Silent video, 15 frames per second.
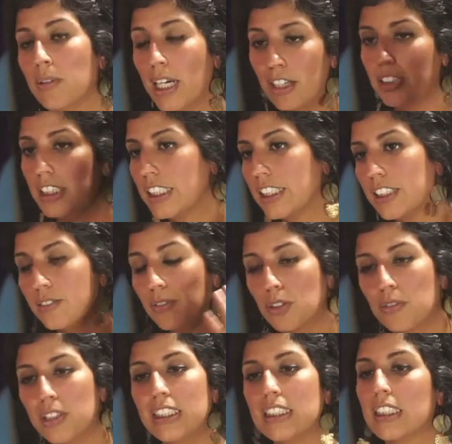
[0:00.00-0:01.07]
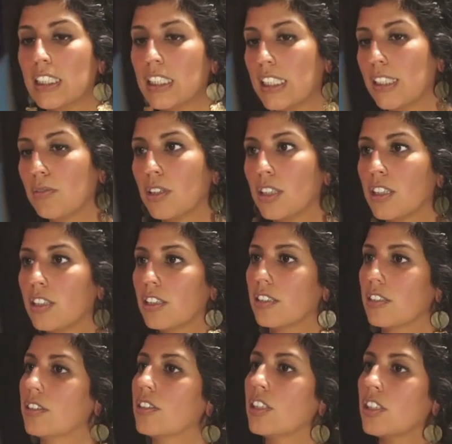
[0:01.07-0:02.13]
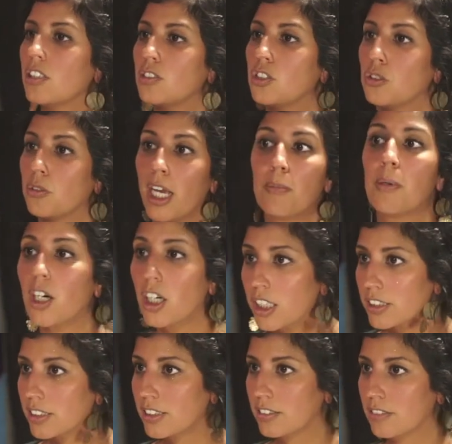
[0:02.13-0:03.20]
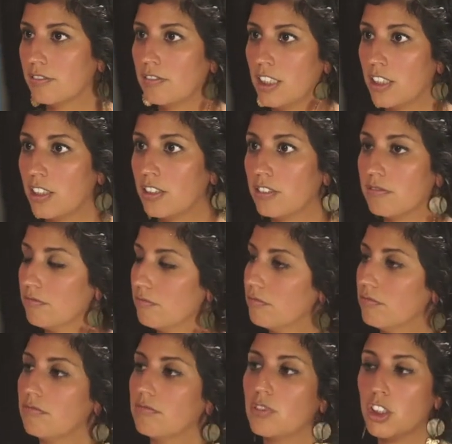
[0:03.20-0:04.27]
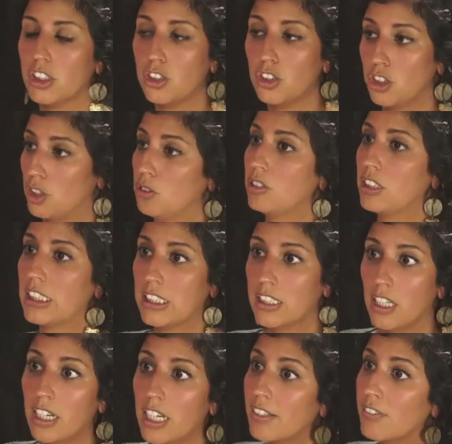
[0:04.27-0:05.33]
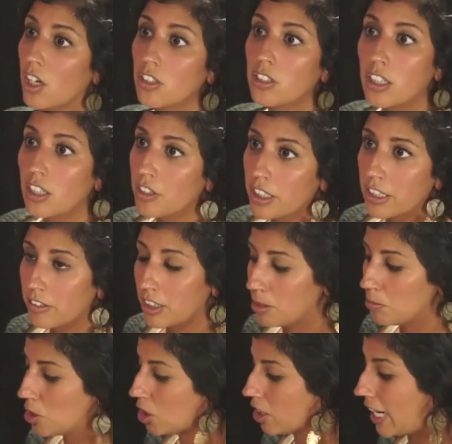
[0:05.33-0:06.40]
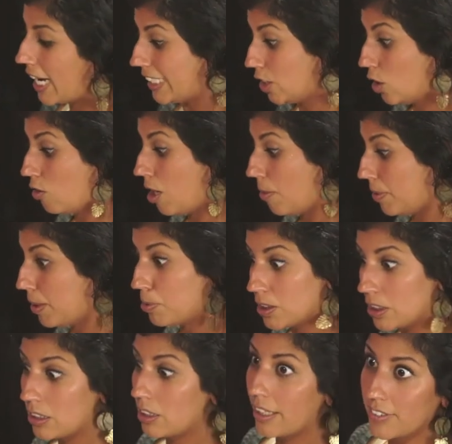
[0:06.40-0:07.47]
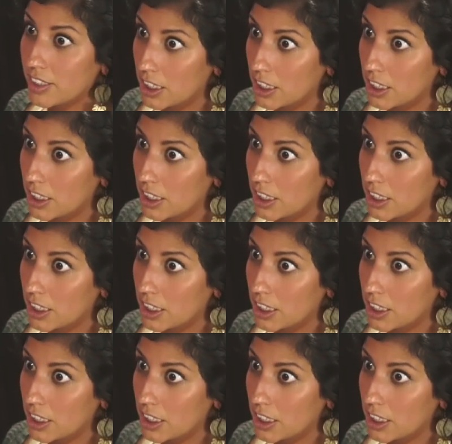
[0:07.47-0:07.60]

here recently where they're dry bars. They're just choosing to not have alcohol there anymore. And you know what? People still have a good